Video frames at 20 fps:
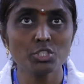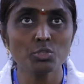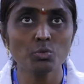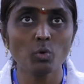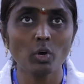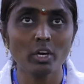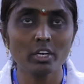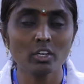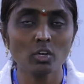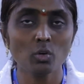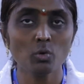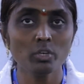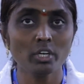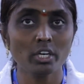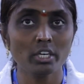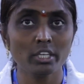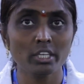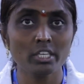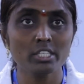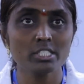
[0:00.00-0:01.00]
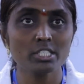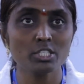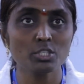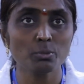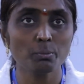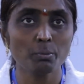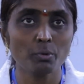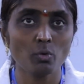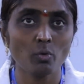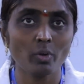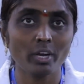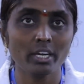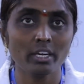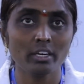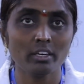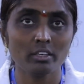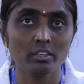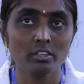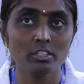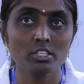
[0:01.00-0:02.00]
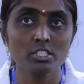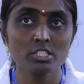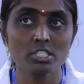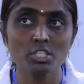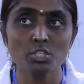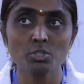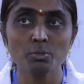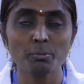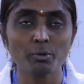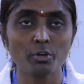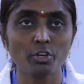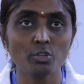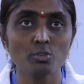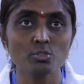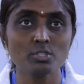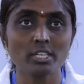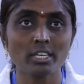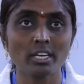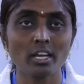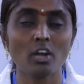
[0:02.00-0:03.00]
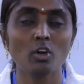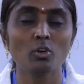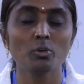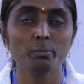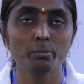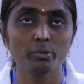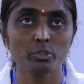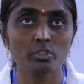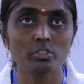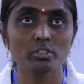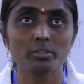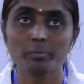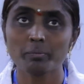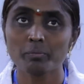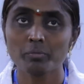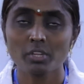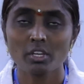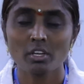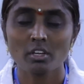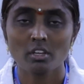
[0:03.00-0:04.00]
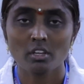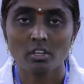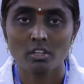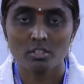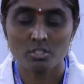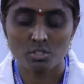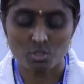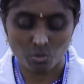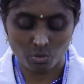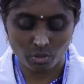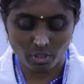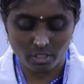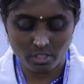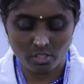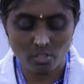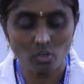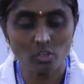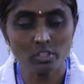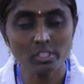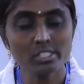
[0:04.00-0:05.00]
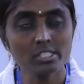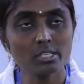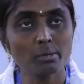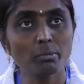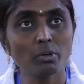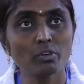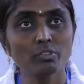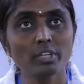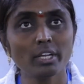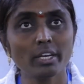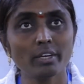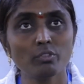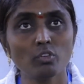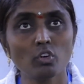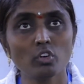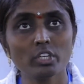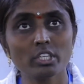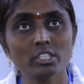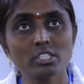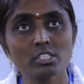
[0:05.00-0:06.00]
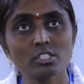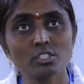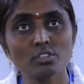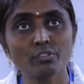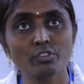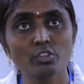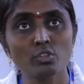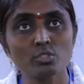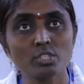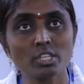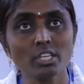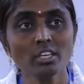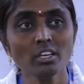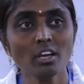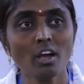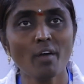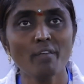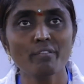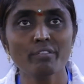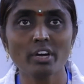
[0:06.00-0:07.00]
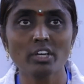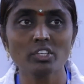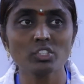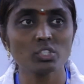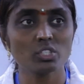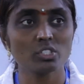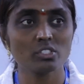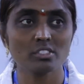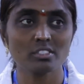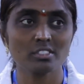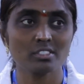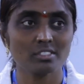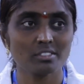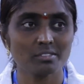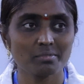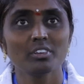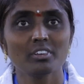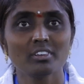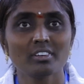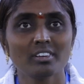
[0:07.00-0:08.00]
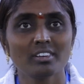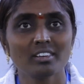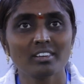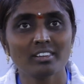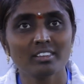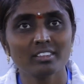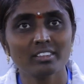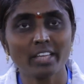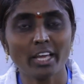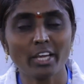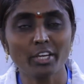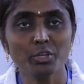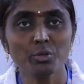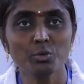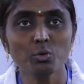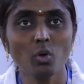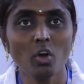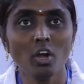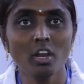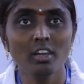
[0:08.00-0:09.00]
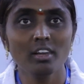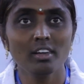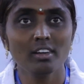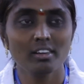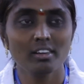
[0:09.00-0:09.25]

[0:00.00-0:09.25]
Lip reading: work out and easy to produce an output. So these are some of the advantages of using functions. Thank you to all.